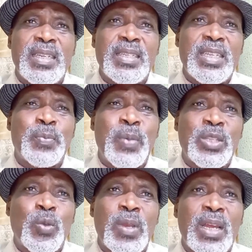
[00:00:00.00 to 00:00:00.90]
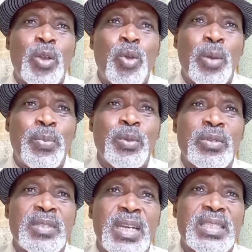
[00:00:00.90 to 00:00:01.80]
this particular couple
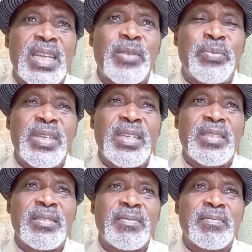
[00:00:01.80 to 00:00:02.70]
that have been